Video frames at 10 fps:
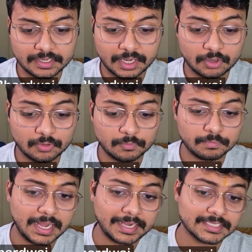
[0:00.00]
Now
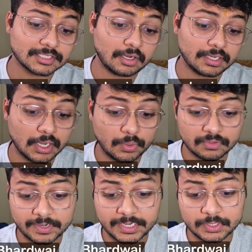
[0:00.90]
black is not allowing
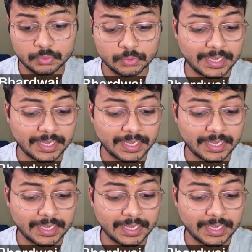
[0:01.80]
white to